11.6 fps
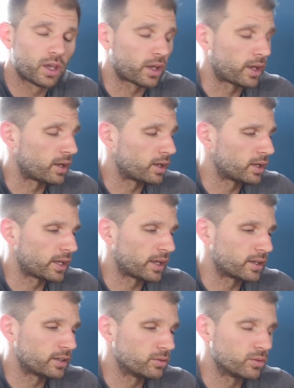
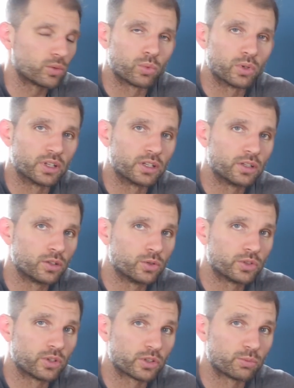and really
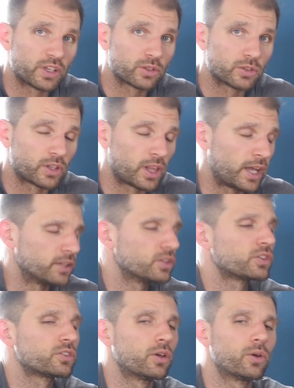use those muscles a lot.
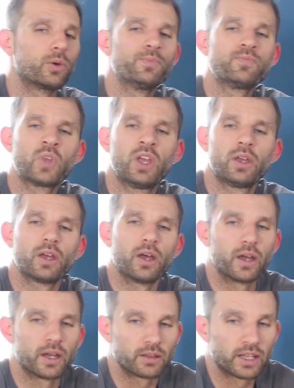So
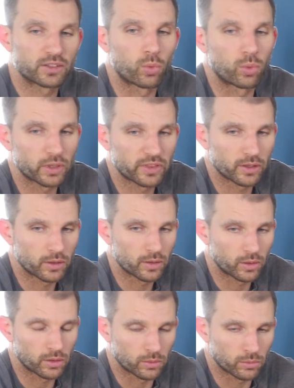I like to
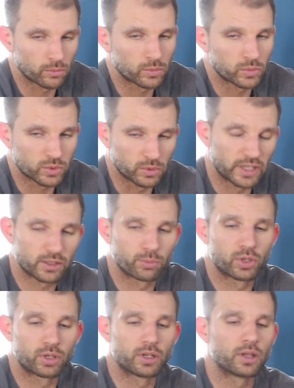
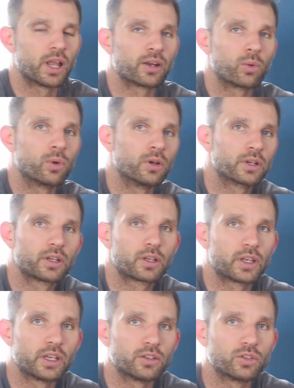put in a lot of work
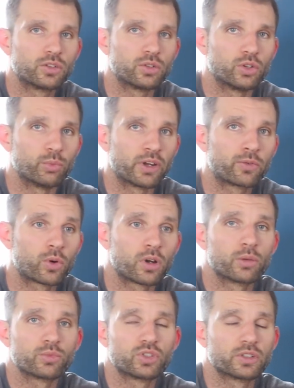into my
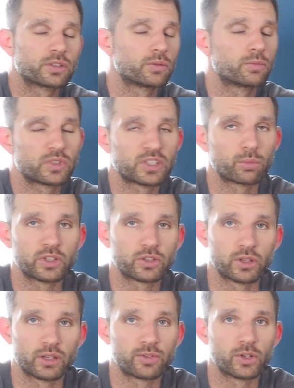forearms just simply
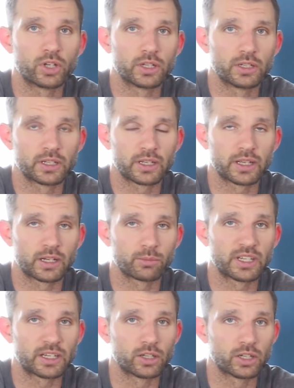so they feel good and I'm
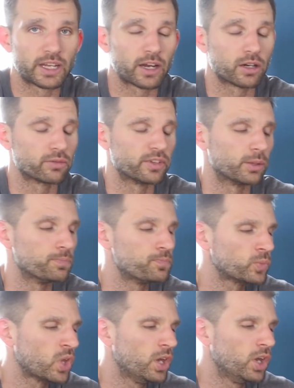taking good care of them.
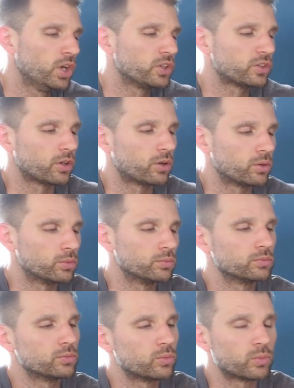So
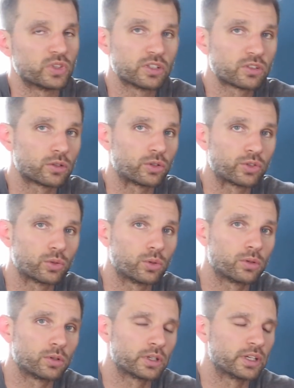this little
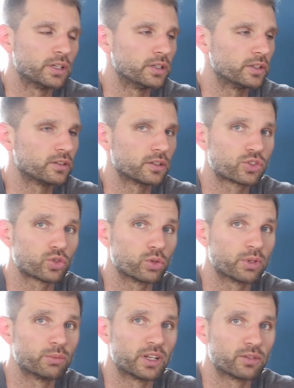tool is
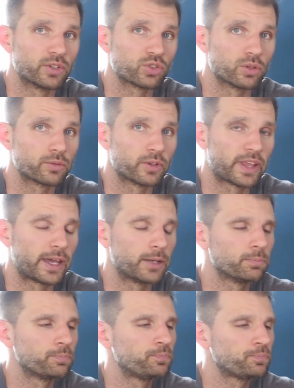extremely beneficial for that.